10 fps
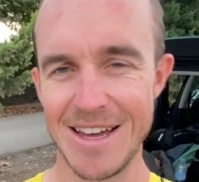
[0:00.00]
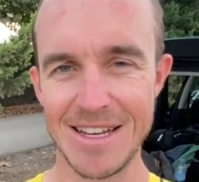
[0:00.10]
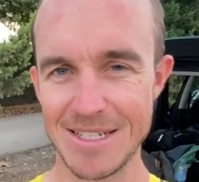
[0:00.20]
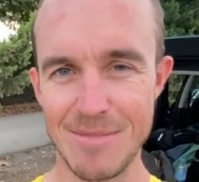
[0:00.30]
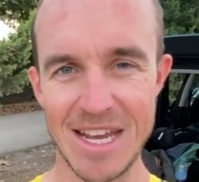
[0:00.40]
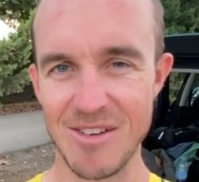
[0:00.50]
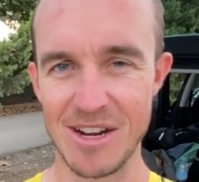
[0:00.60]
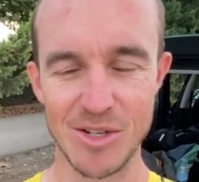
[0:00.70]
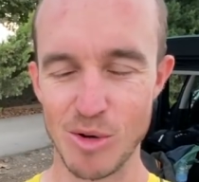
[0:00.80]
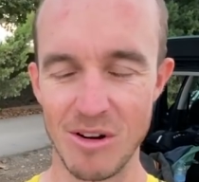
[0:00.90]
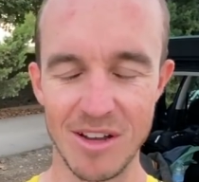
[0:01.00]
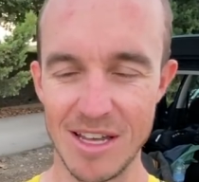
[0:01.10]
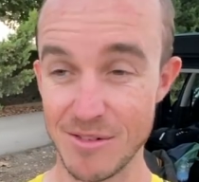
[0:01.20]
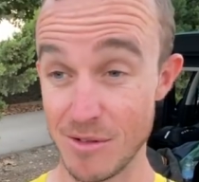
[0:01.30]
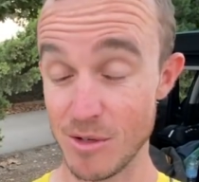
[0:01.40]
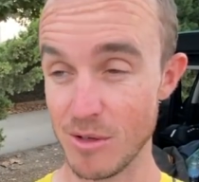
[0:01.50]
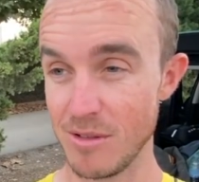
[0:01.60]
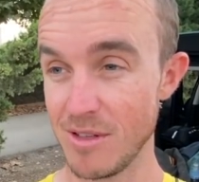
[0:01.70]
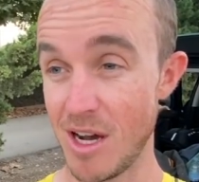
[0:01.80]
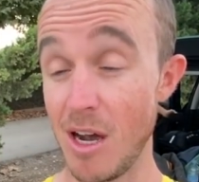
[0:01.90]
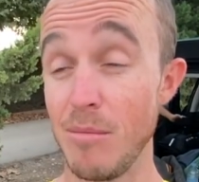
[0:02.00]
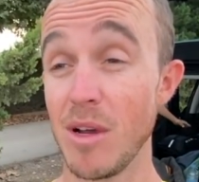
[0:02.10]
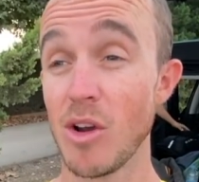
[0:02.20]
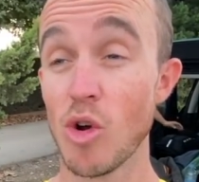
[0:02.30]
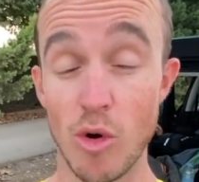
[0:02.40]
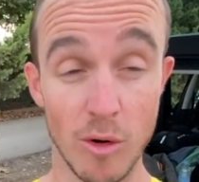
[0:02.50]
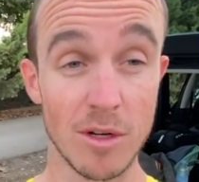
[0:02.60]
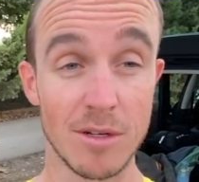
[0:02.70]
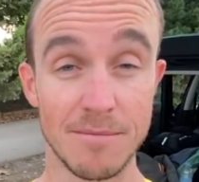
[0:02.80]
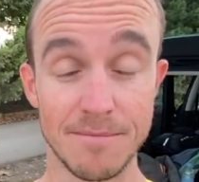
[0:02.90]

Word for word: it doesn't make you any stronger, that's for sure. I'm cooked.